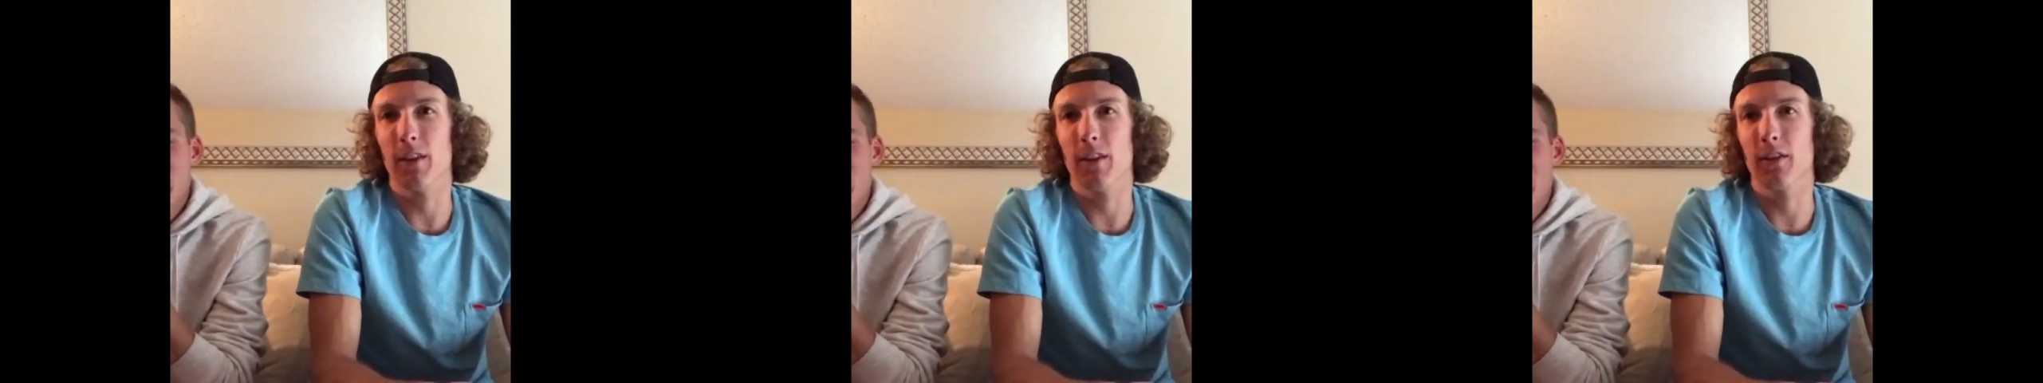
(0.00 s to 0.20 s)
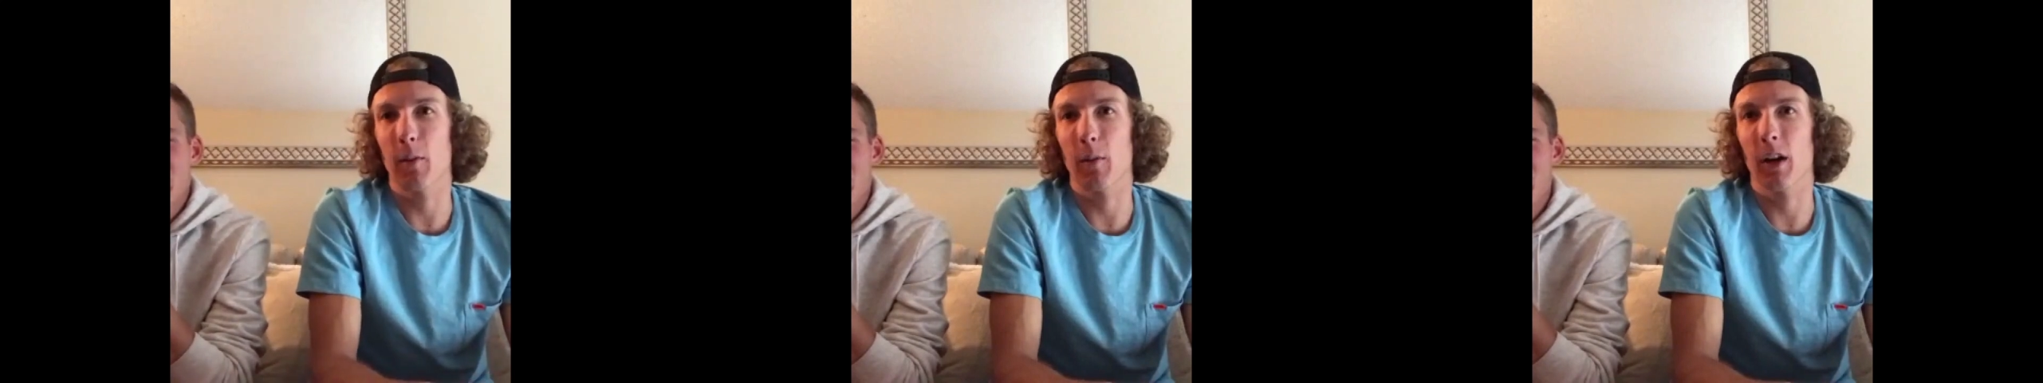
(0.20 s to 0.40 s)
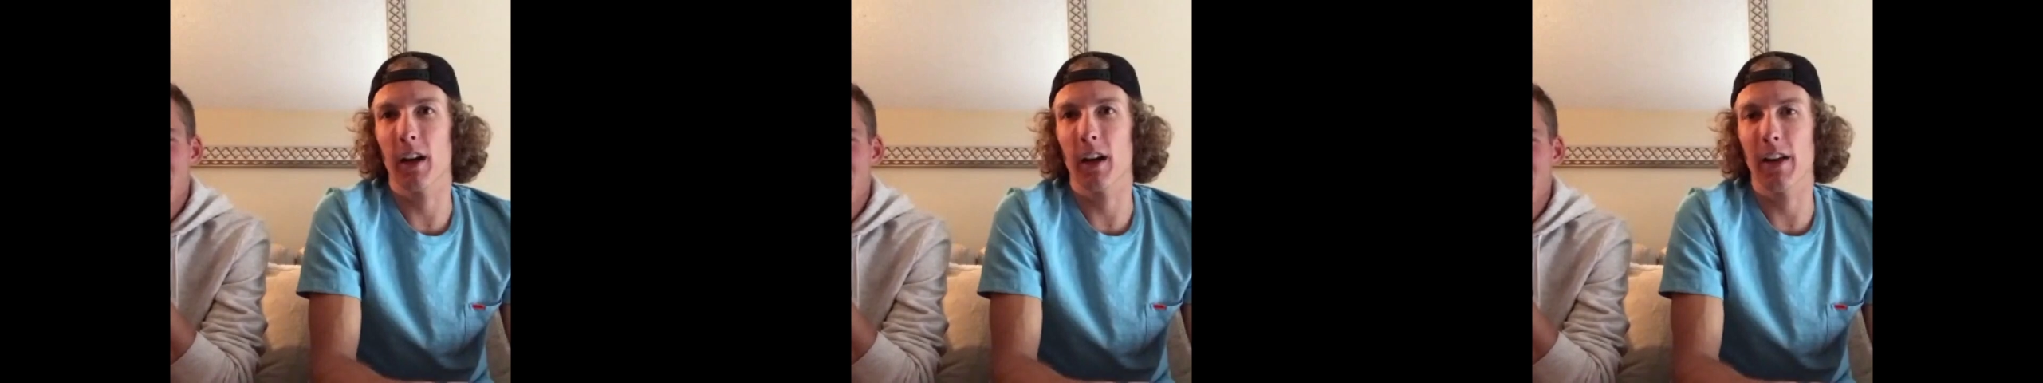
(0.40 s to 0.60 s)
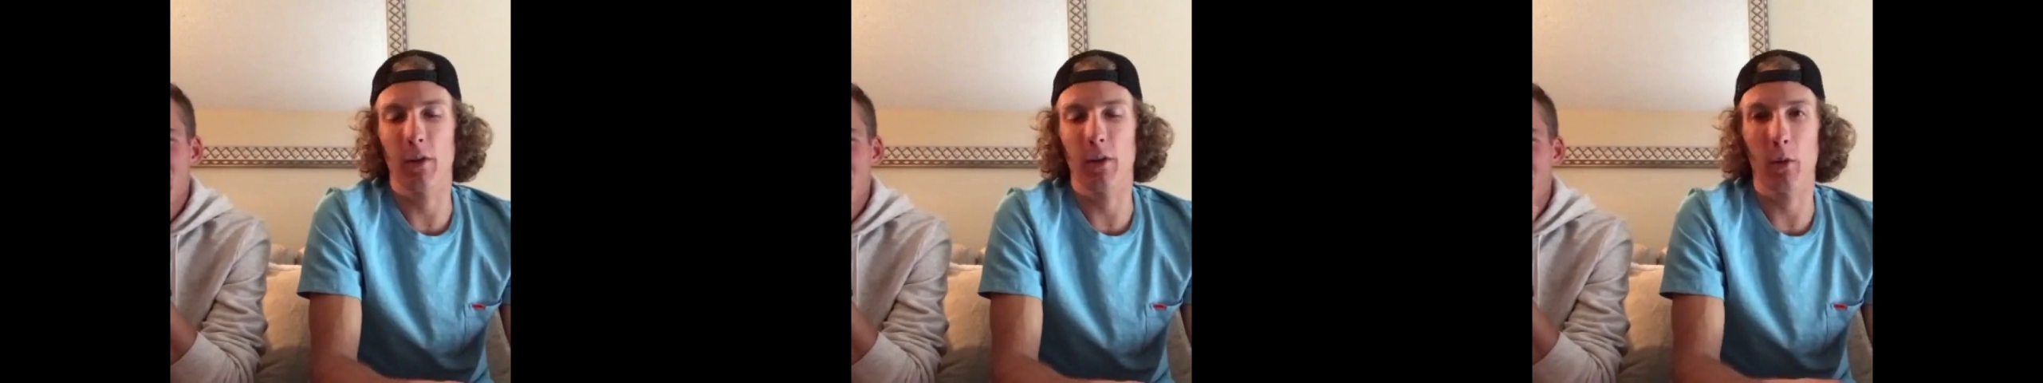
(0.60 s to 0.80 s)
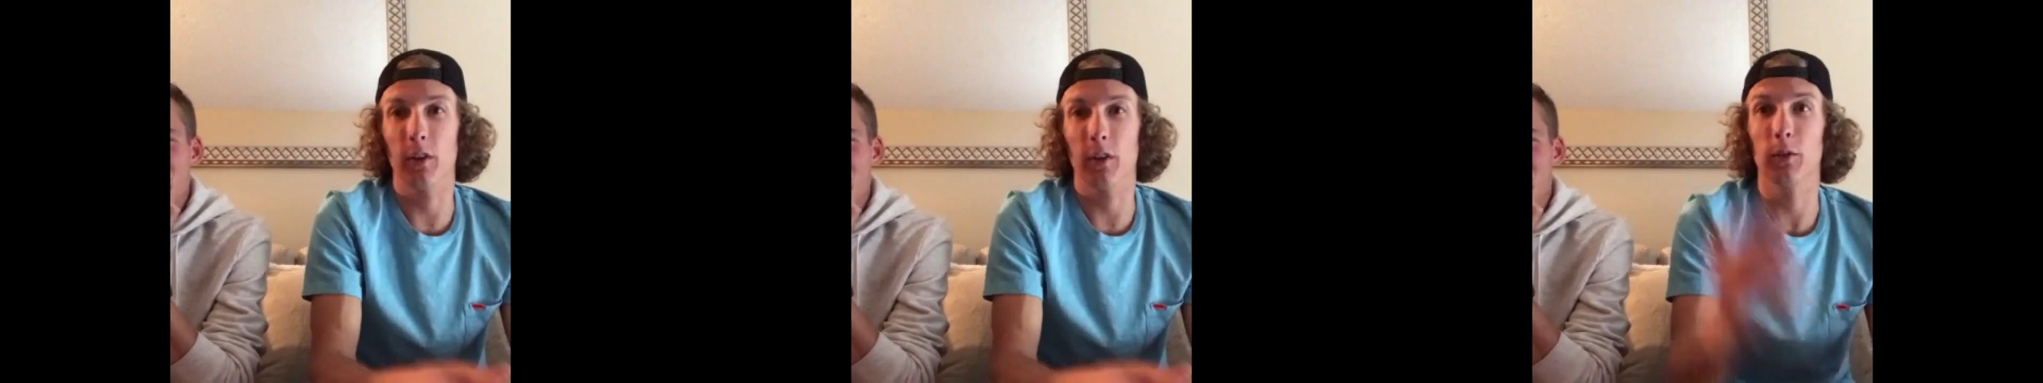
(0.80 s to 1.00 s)
in the summer and
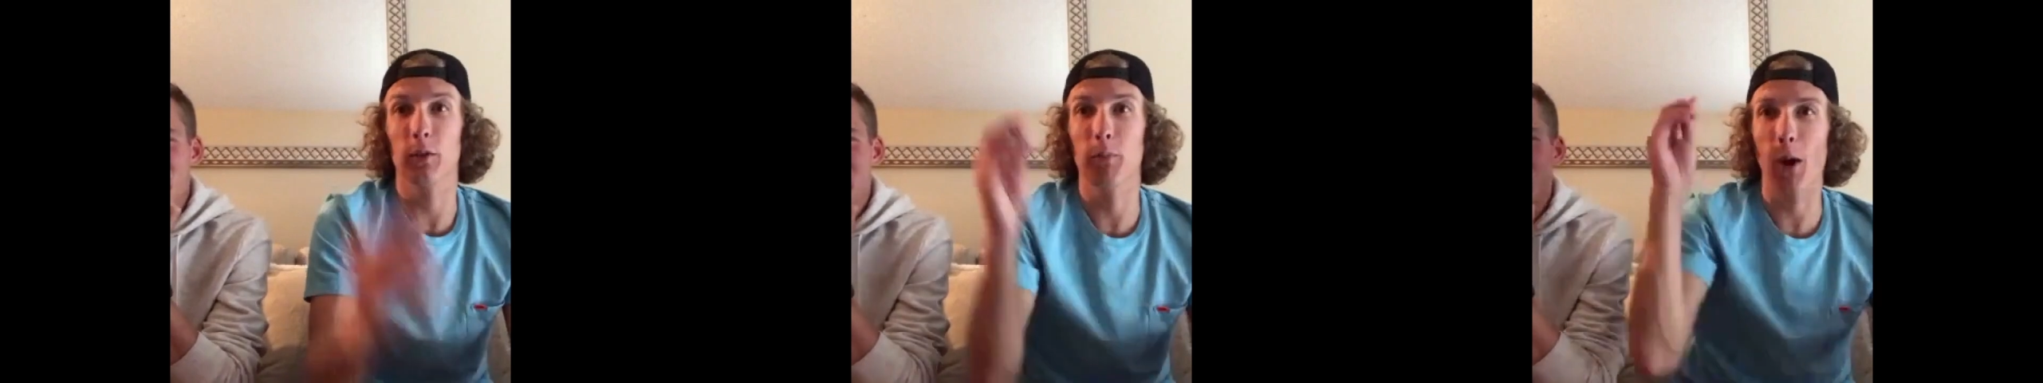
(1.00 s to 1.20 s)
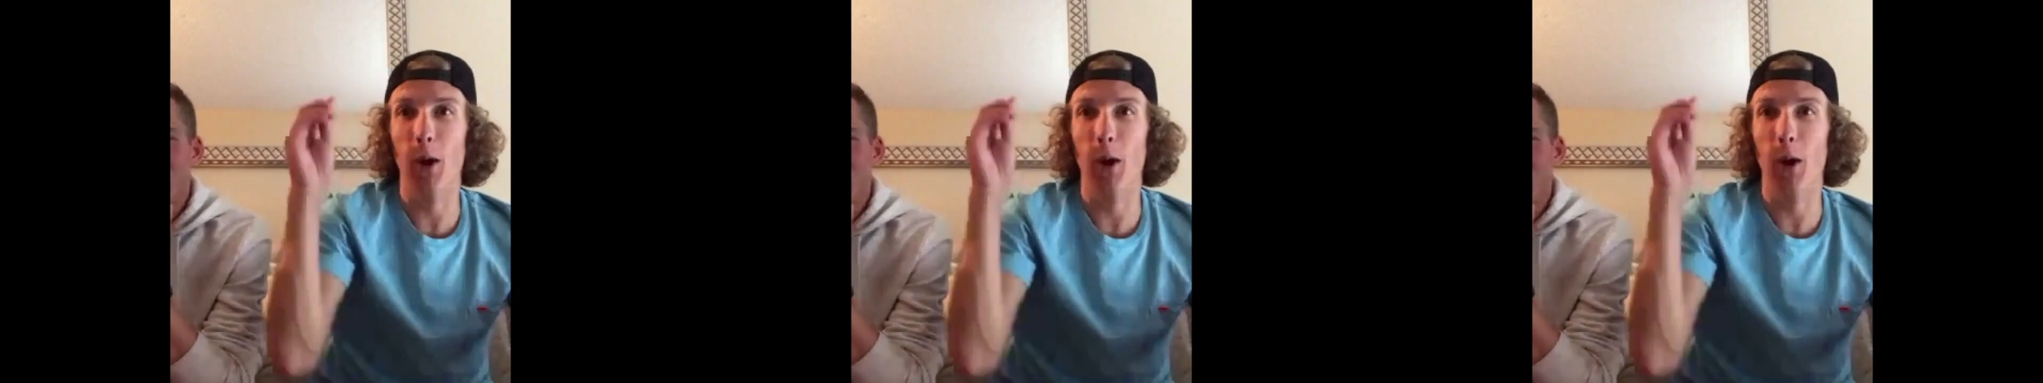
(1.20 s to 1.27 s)
everyone's